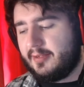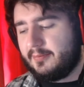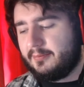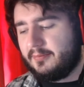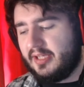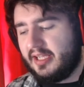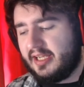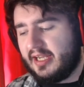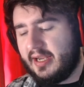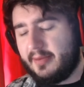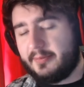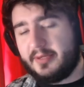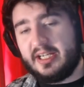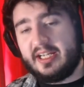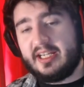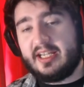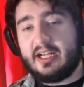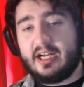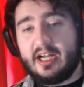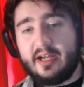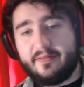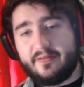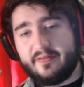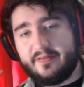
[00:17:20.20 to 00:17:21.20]
like I'm going to
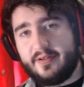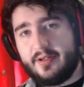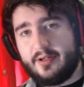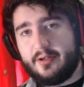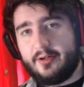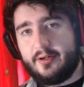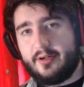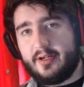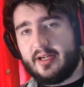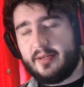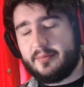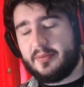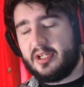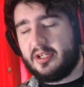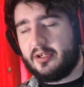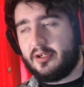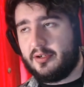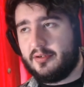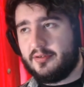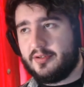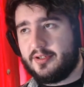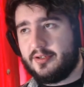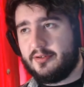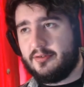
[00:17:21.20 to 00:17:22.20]
get off of here and I'm going to
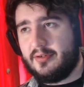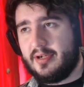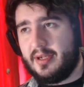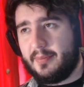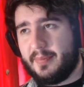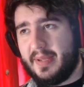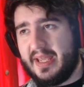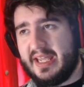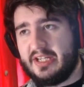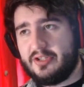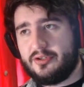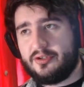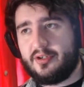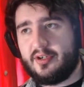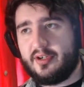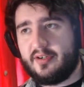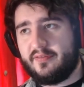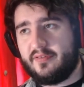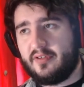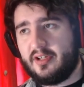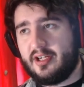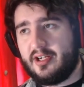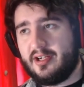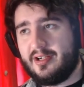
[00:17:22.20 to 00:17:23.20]
go do a
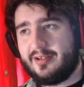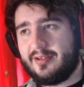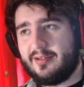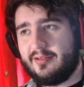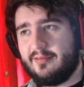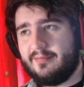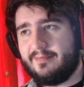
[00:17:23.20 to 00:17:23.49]
Patreon vlog.